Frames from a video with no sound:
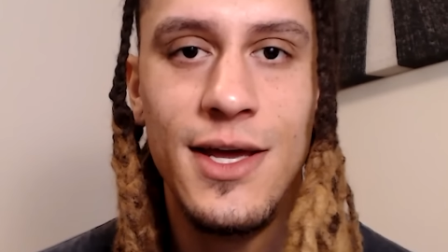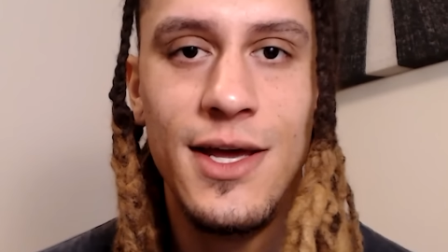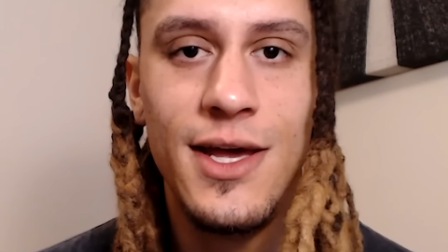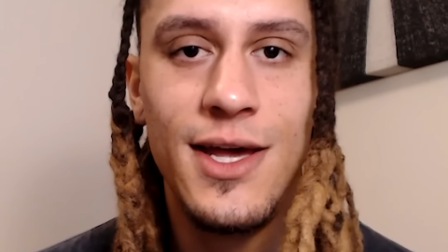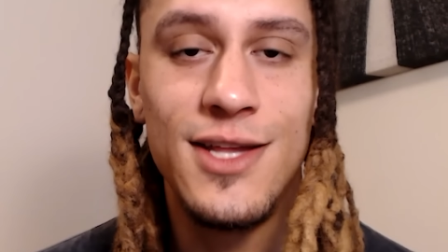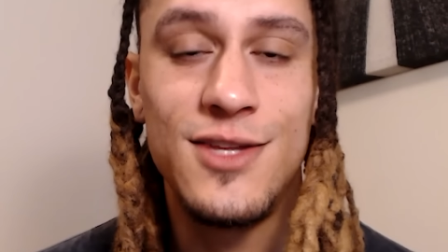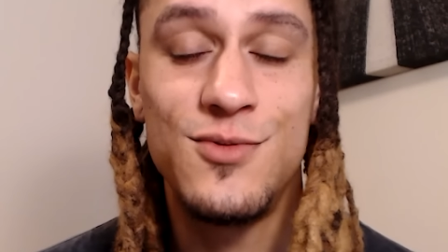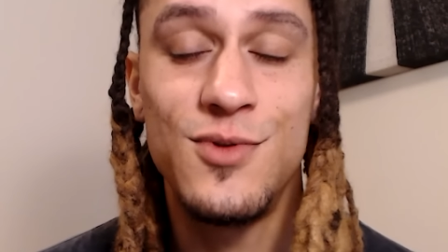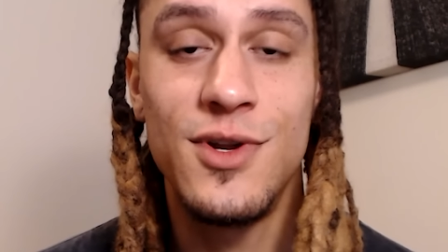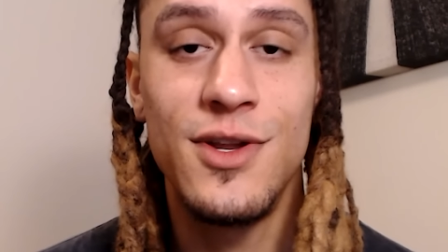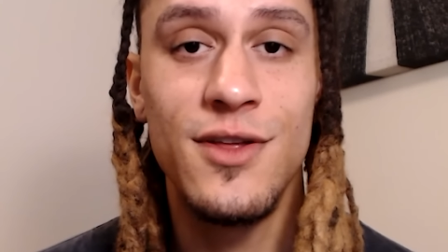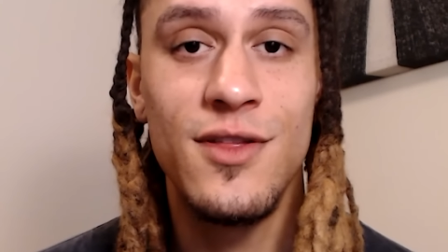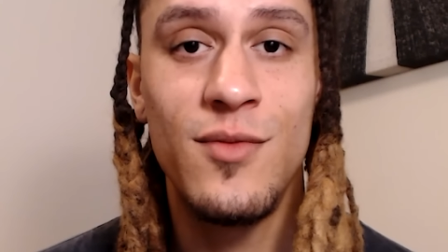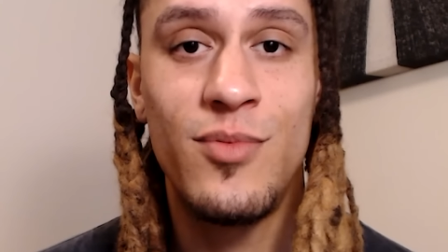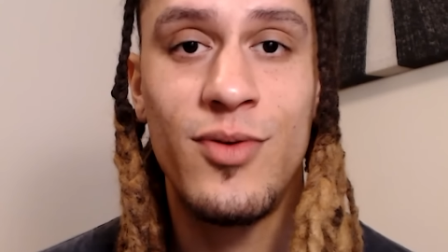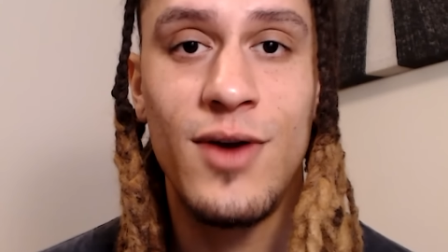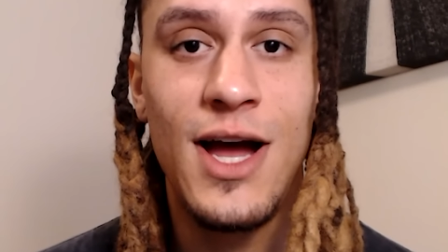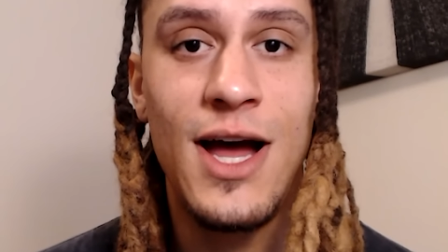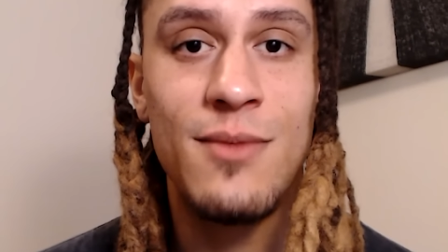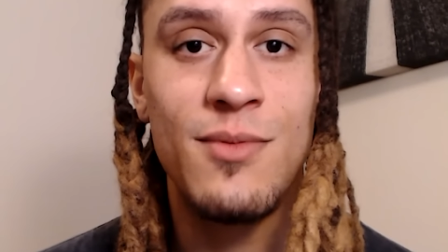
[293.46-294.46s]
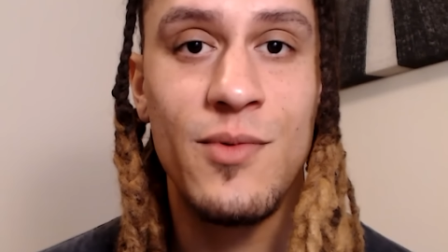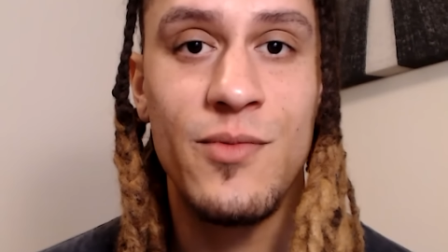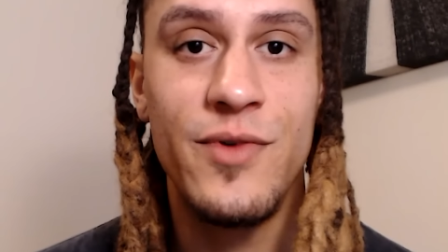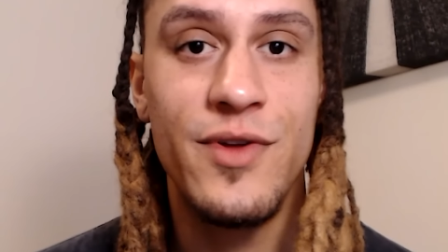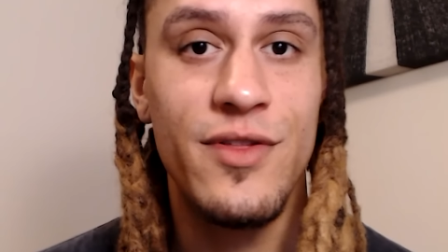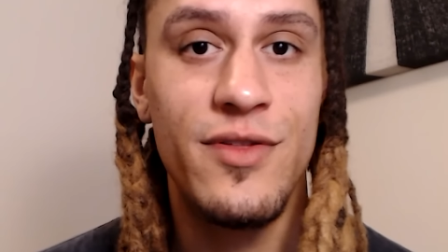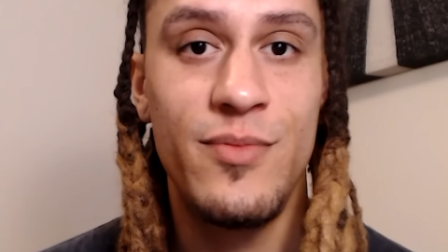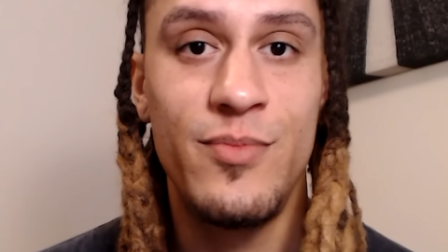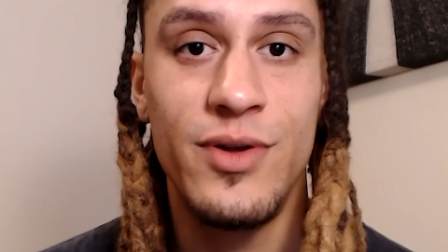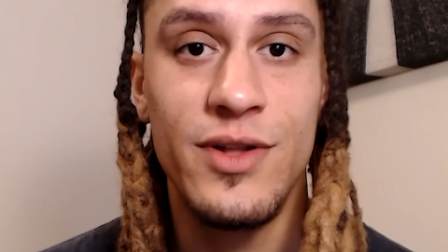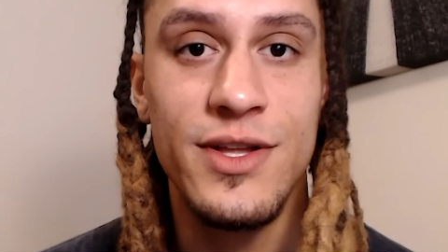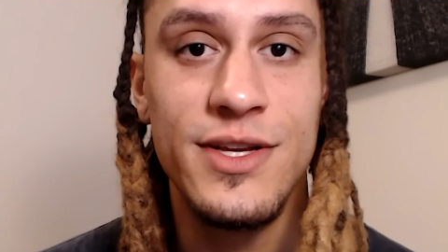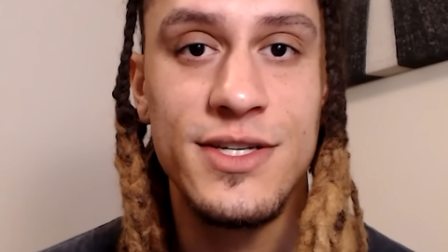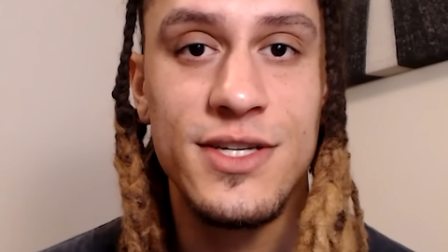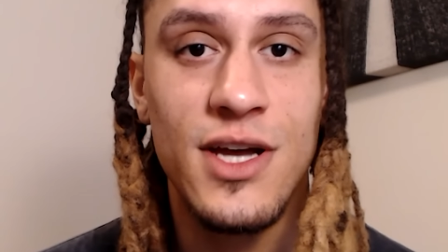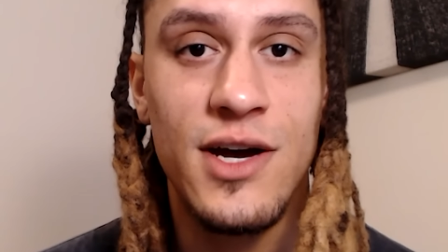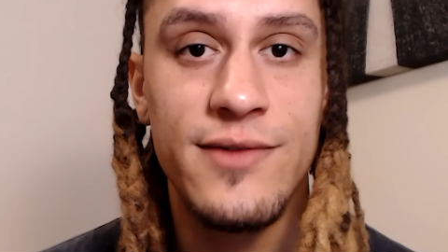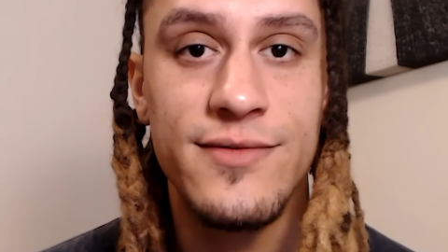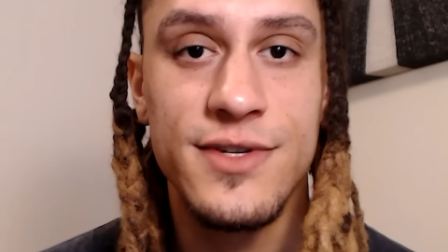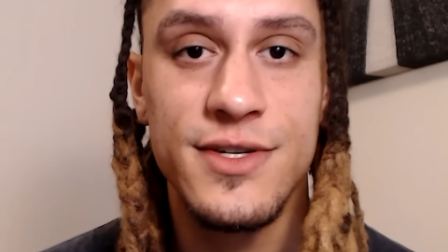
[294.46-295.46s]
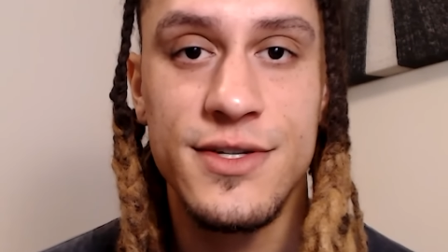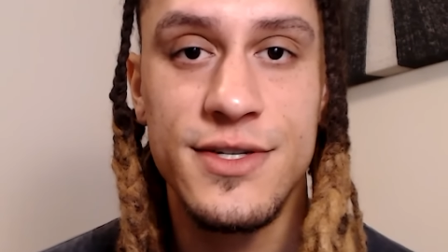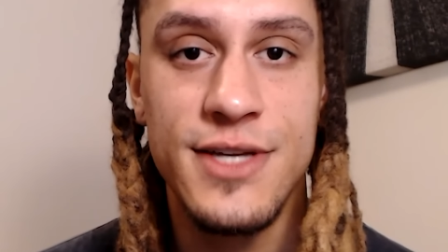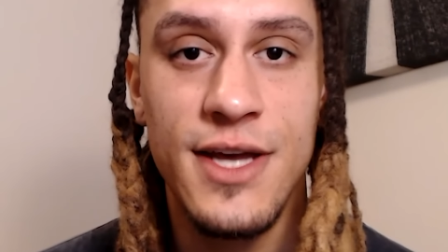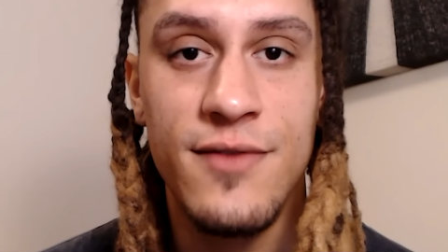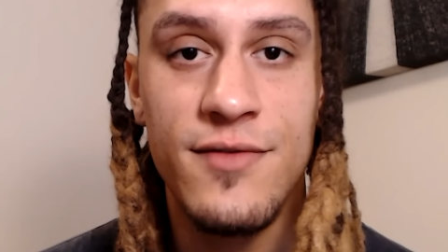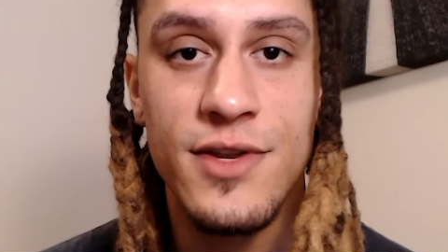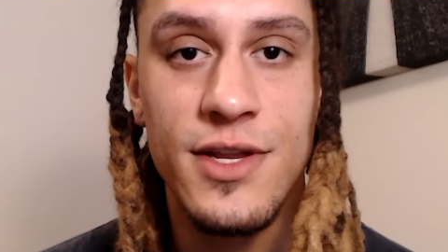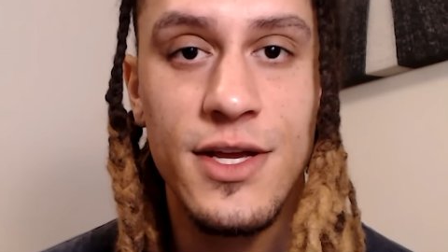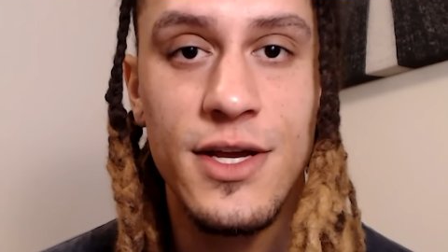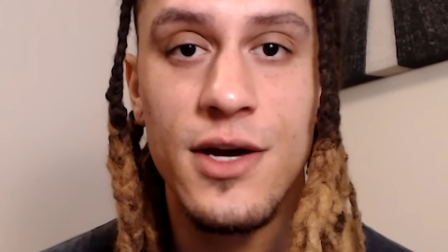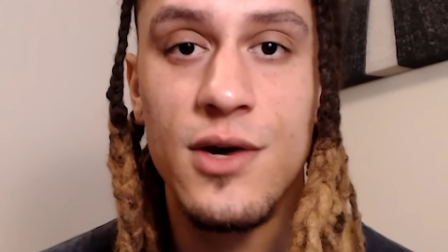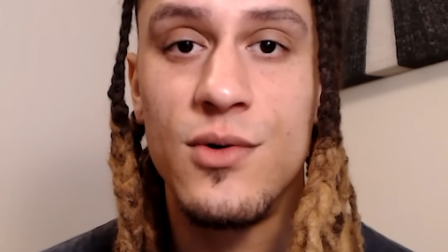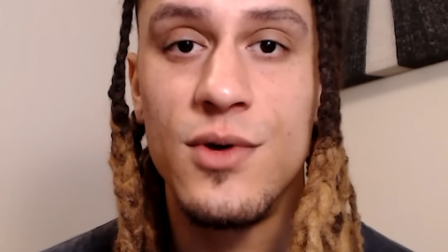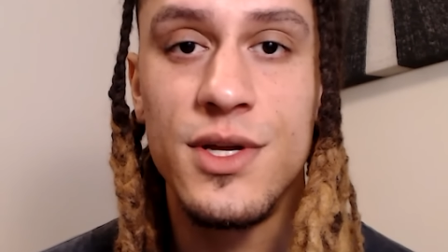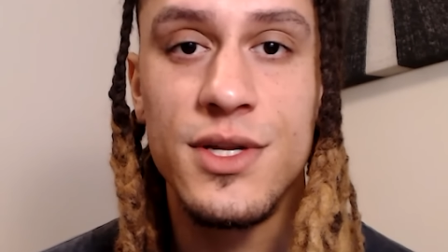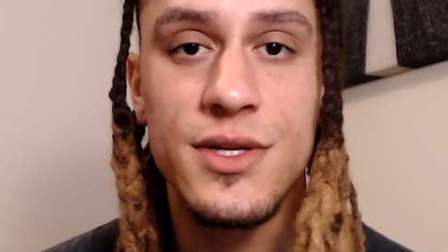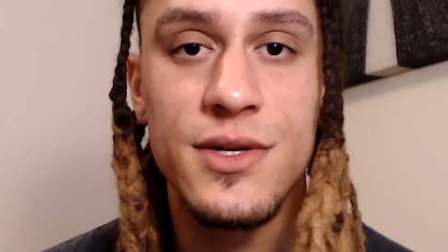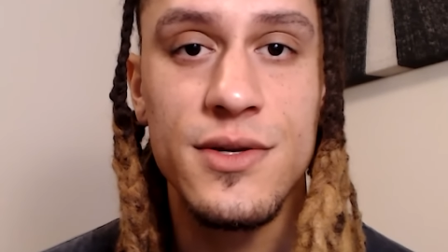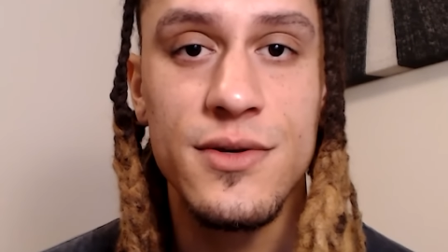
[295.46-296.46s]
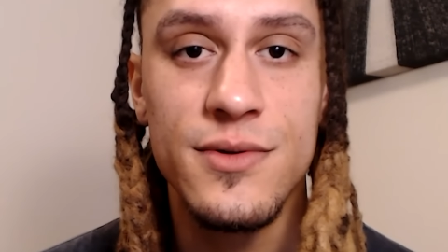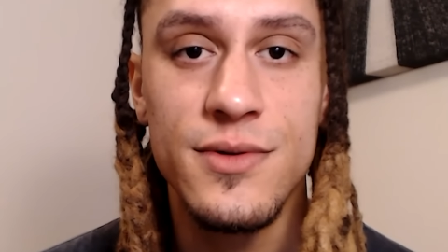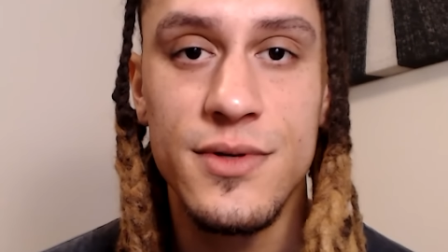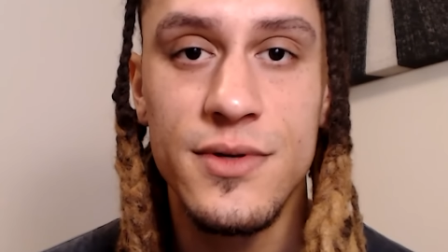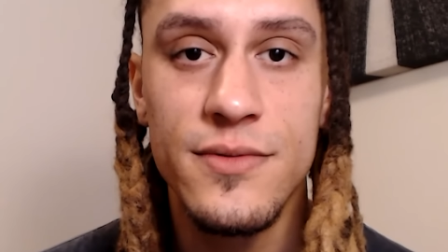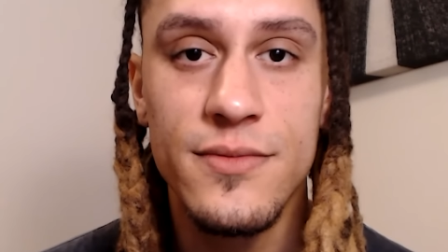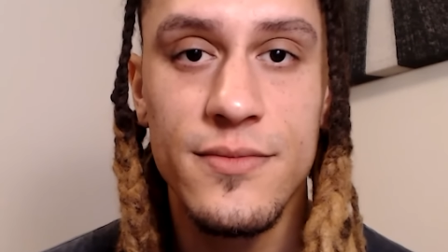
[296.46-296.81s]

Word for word: it's really the problem with police officers having ego issues.